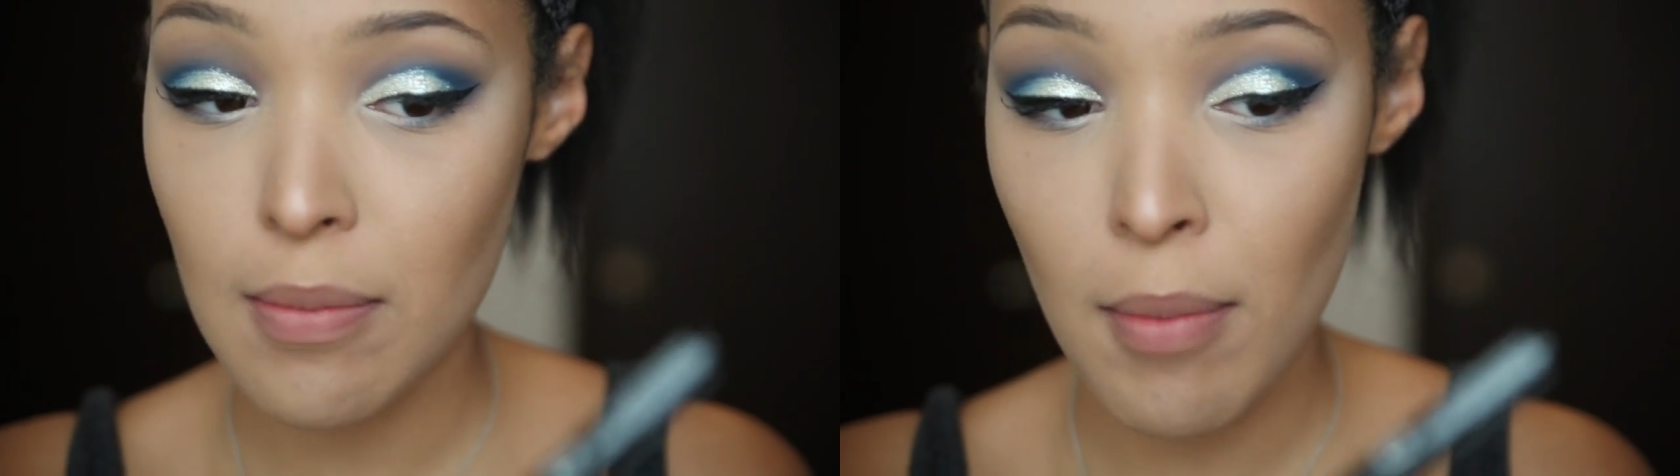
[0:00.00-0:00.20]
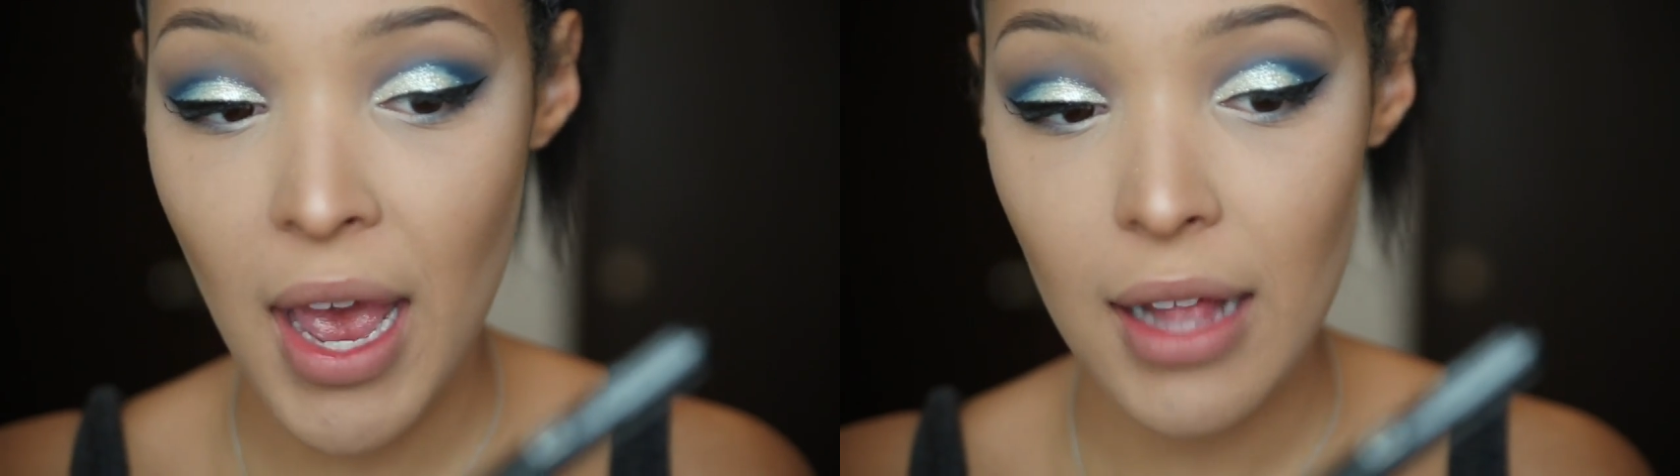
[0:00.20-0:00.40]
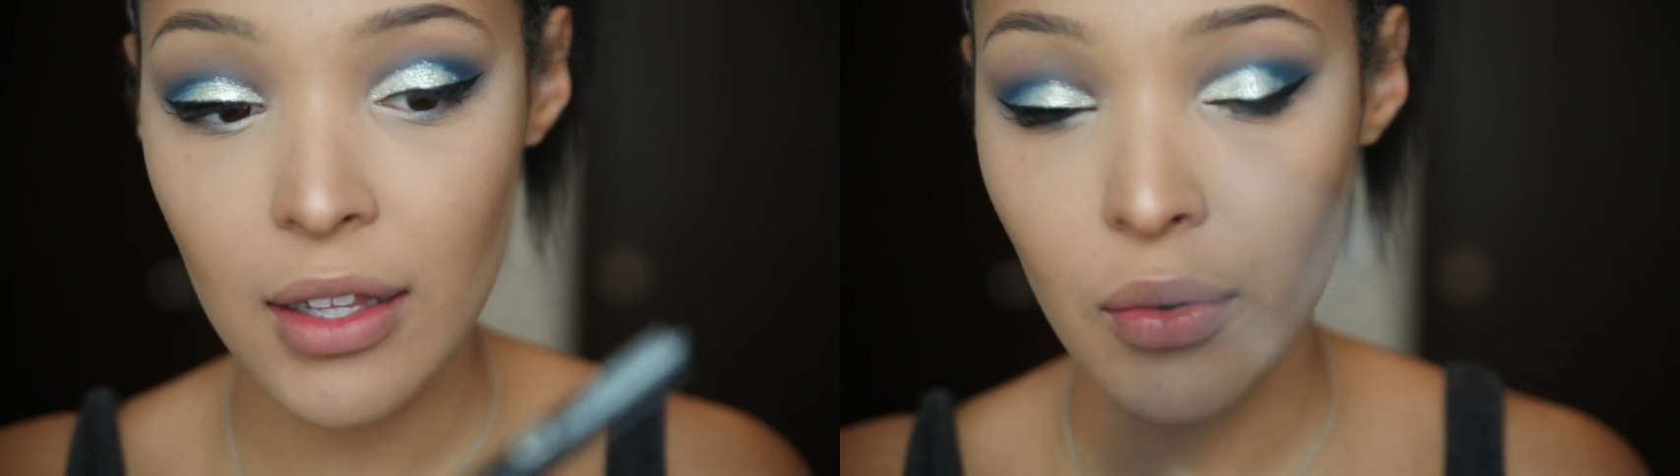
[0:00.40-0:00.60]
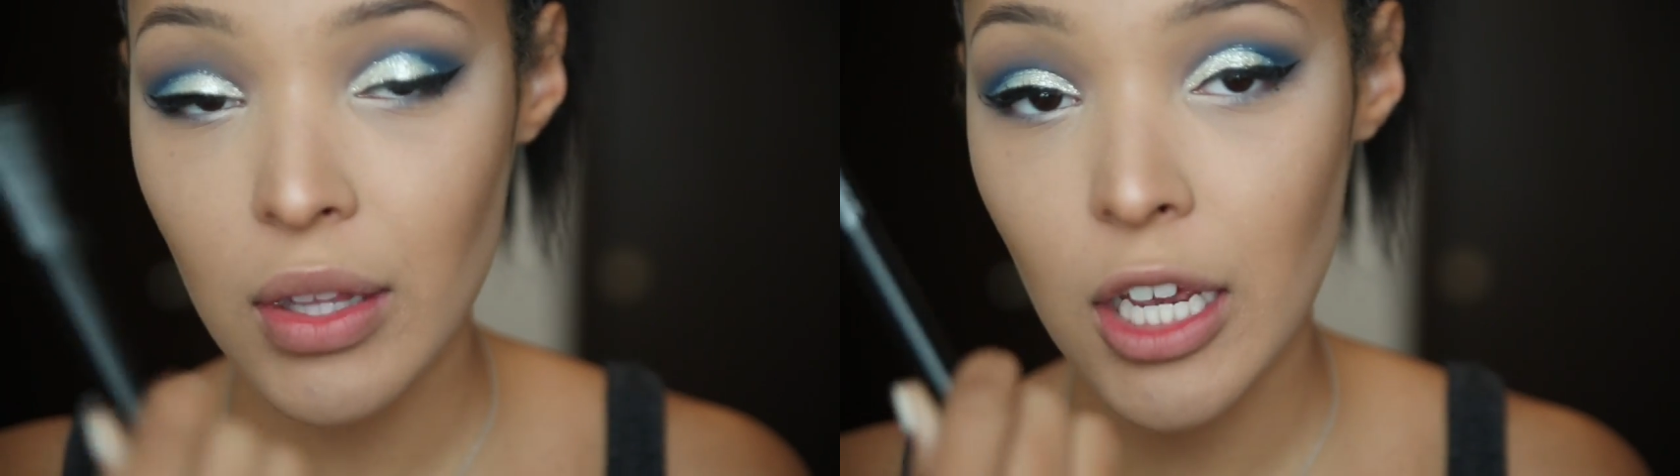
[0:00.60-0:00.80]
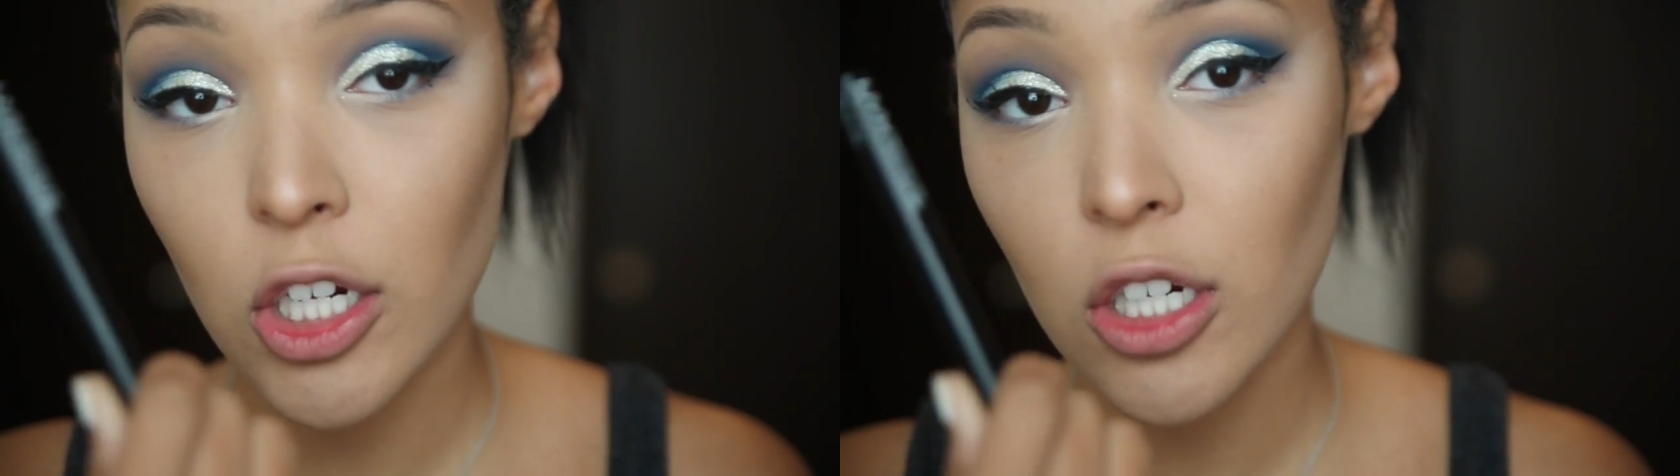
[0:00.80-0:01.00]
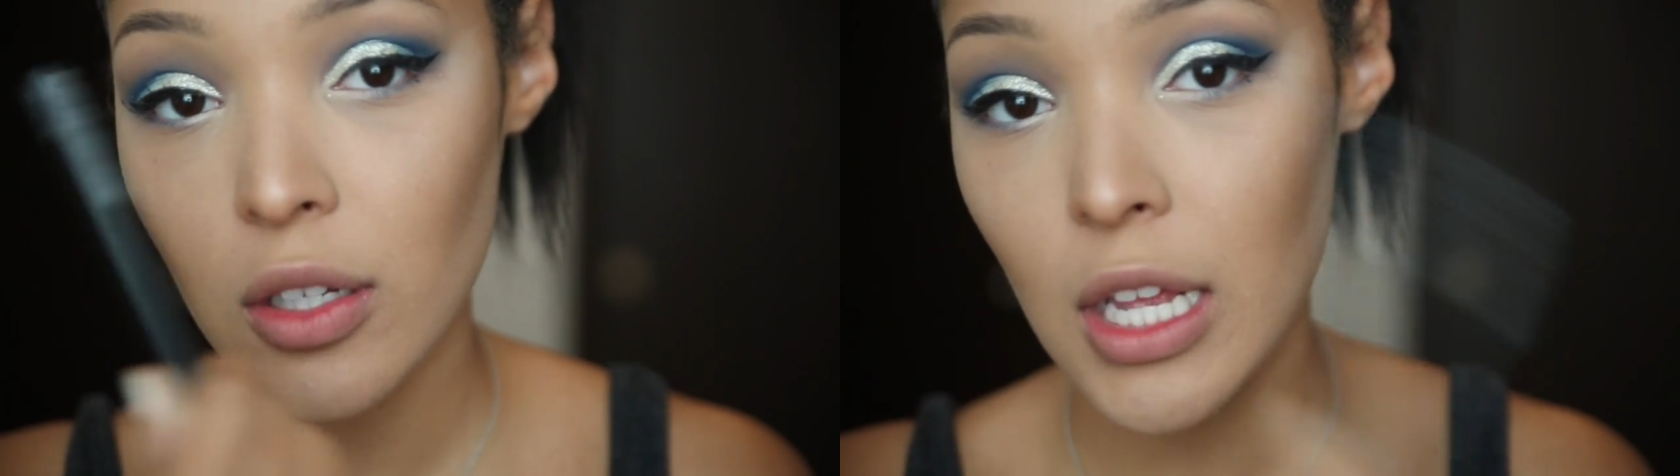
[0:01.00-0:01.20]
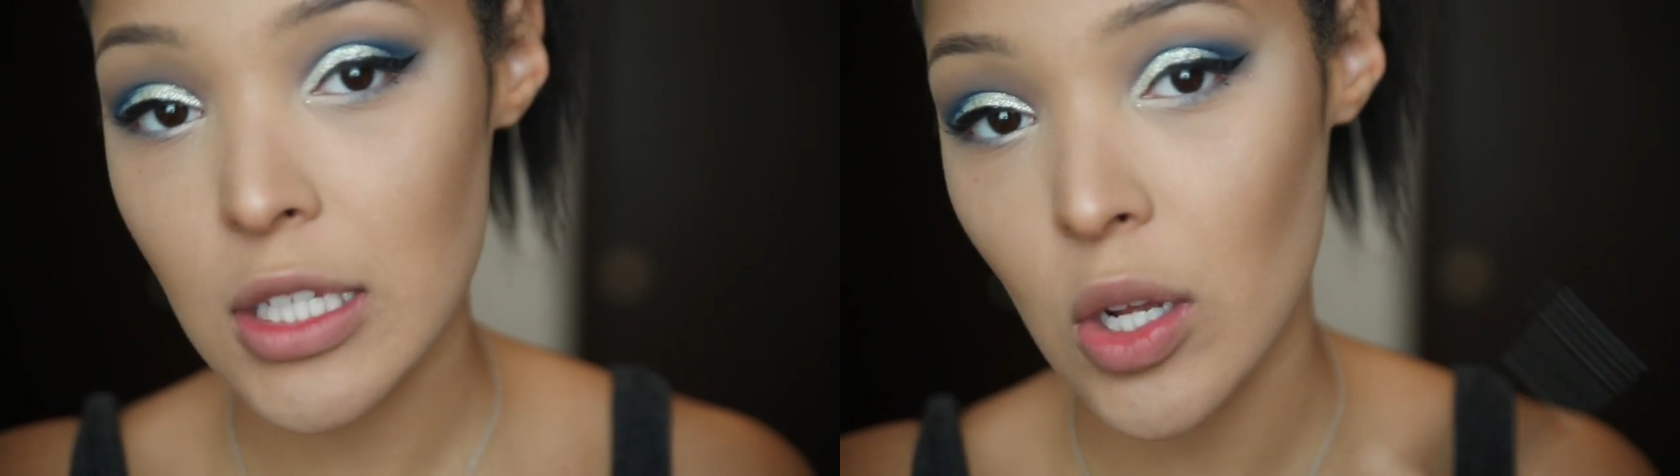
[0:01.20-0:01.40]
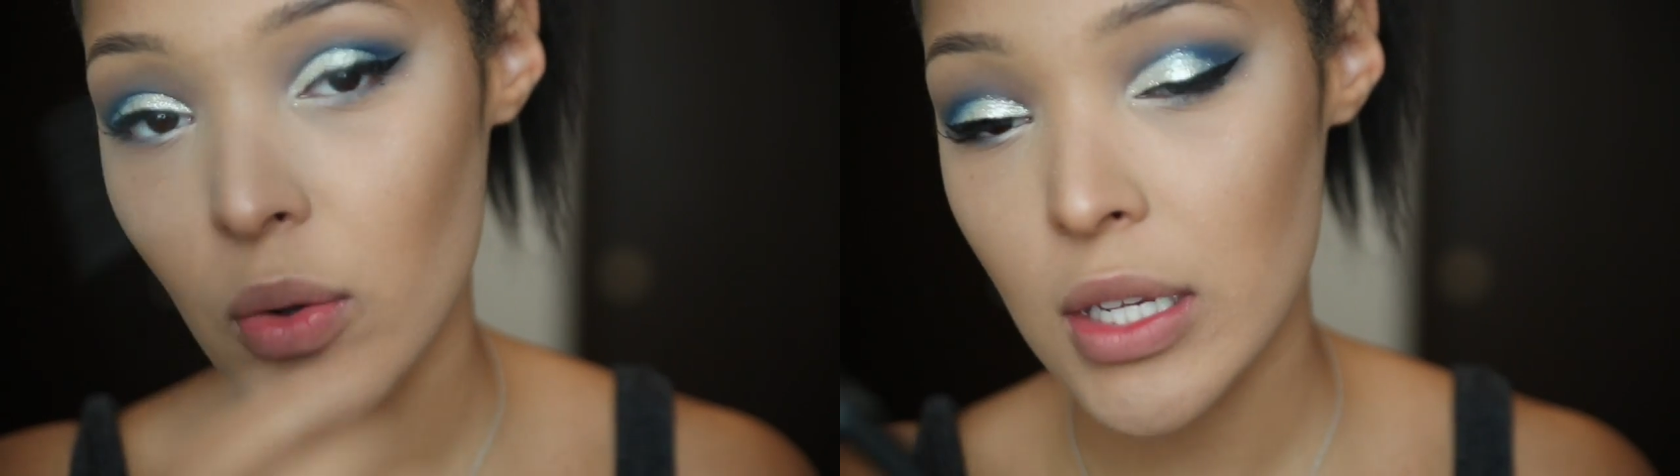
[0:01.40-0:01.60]
matte liquid liner
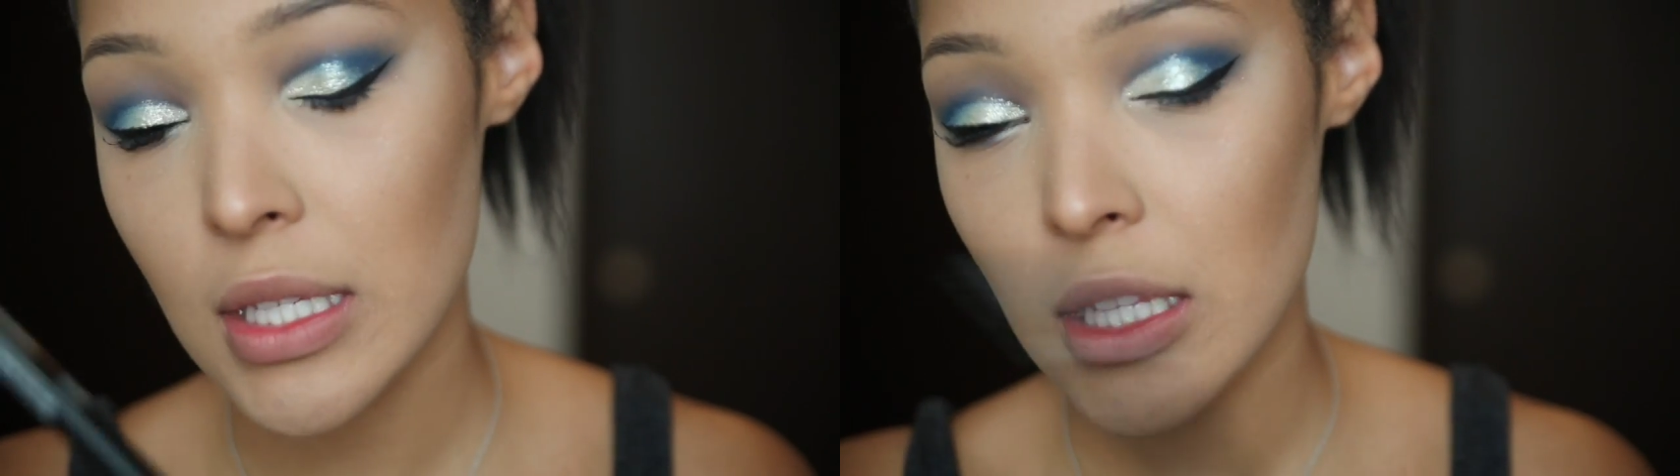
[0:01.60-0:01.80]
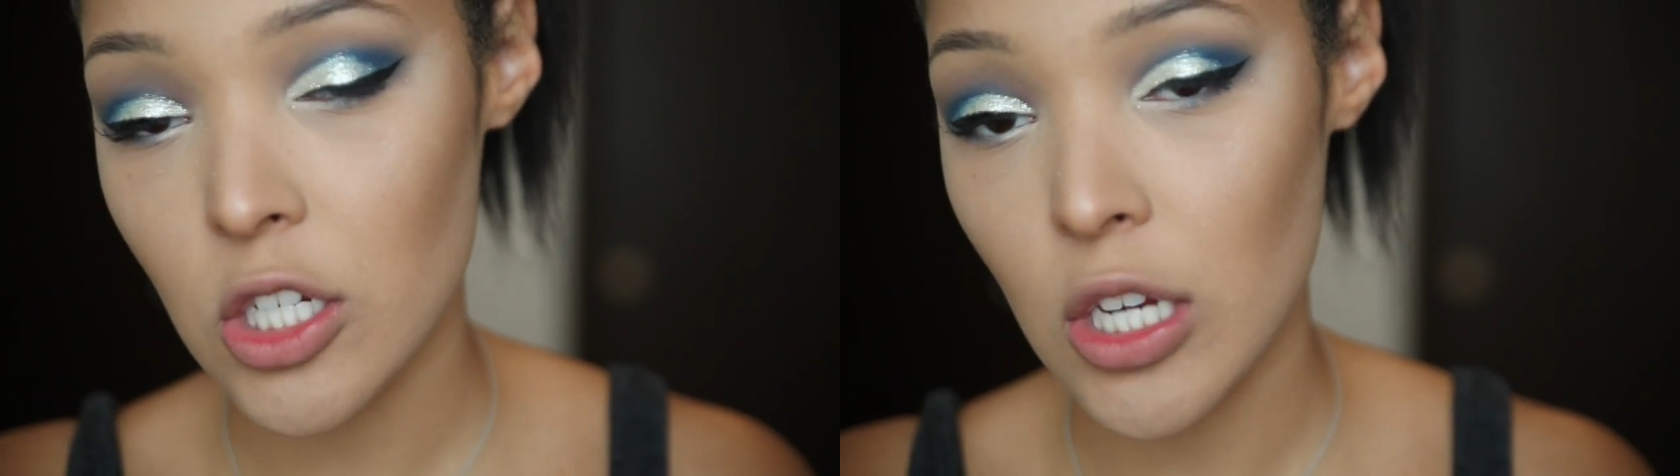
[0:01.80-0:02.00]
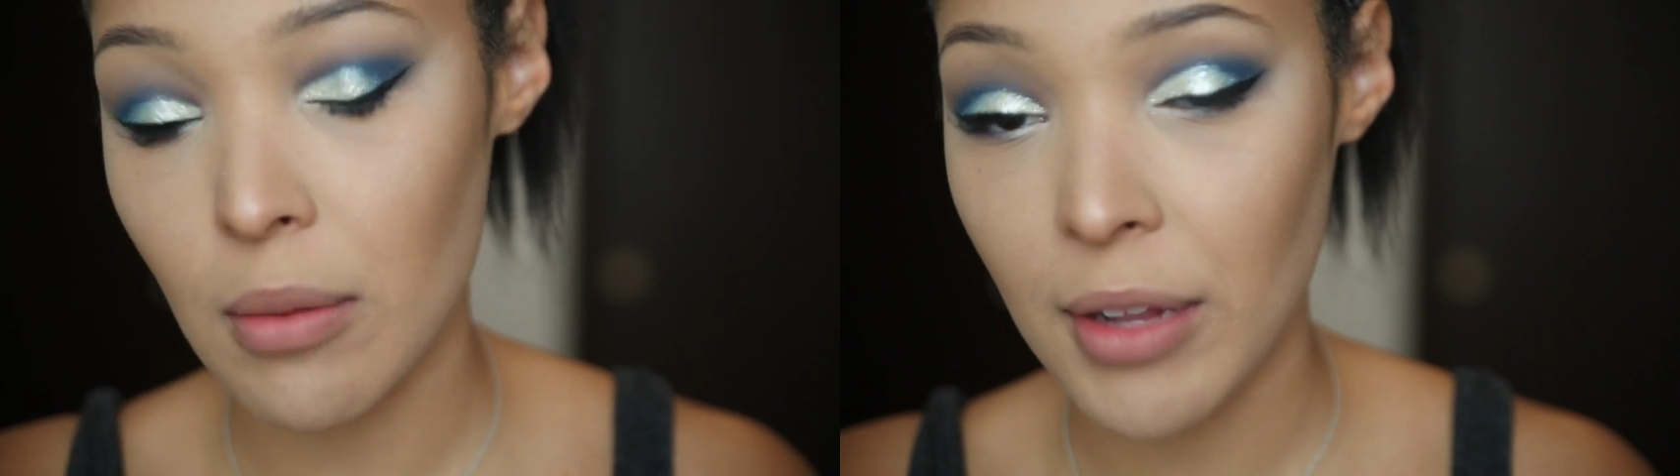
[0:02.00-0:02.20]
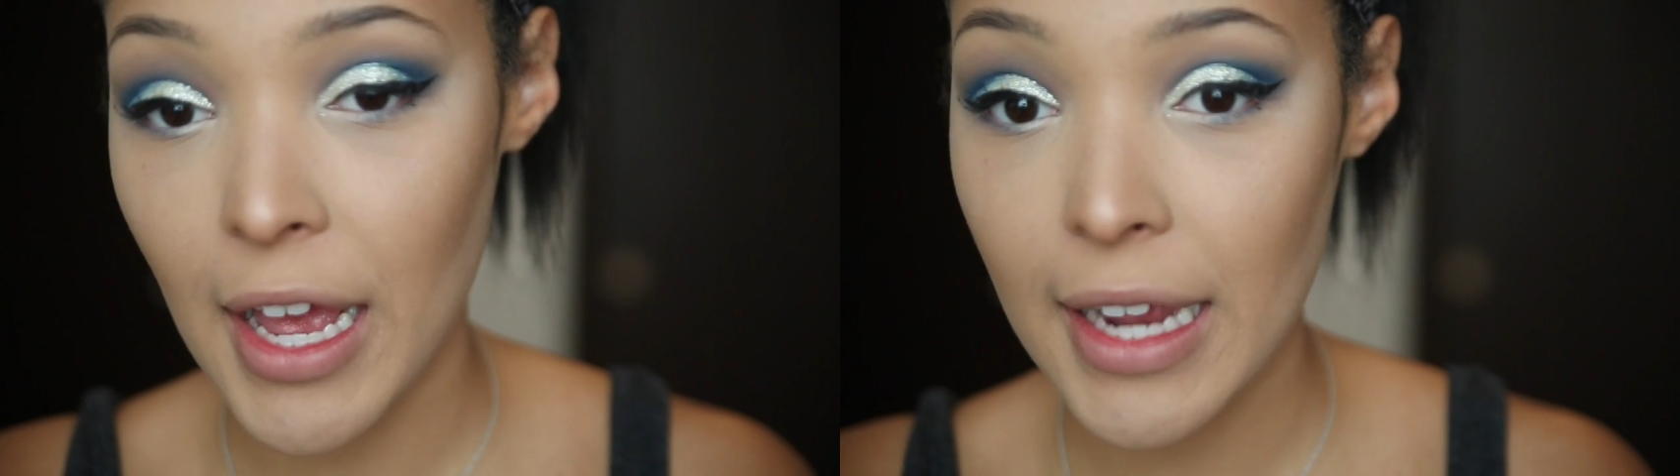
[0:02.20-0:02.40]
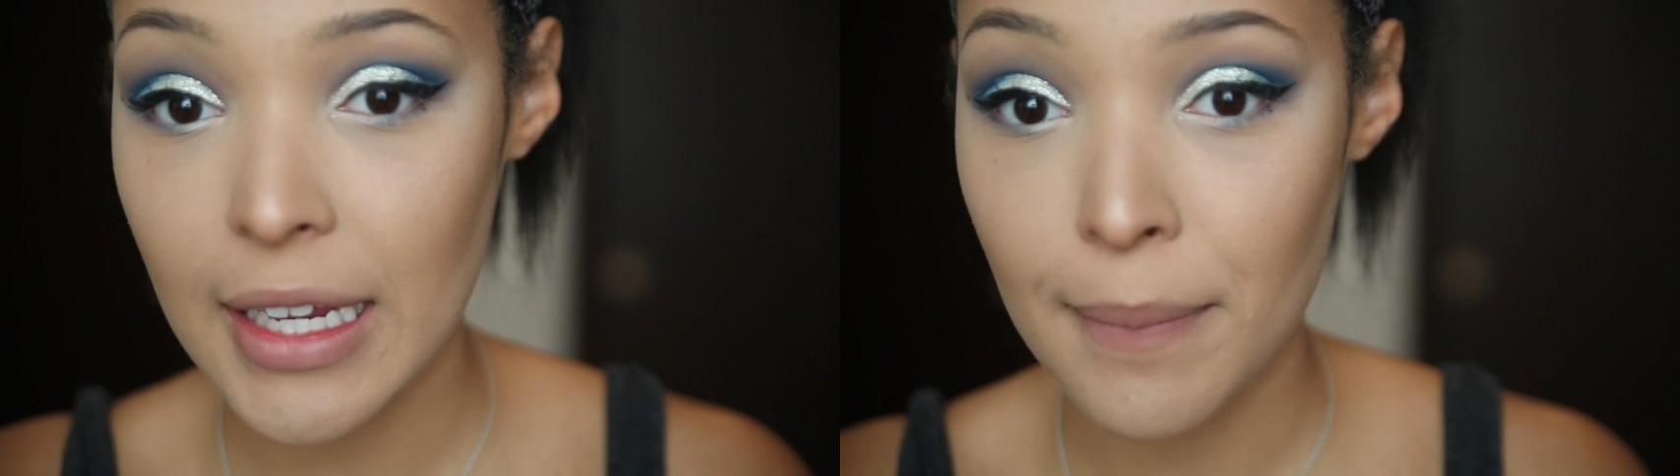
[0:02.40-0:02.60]
as always in the shade black,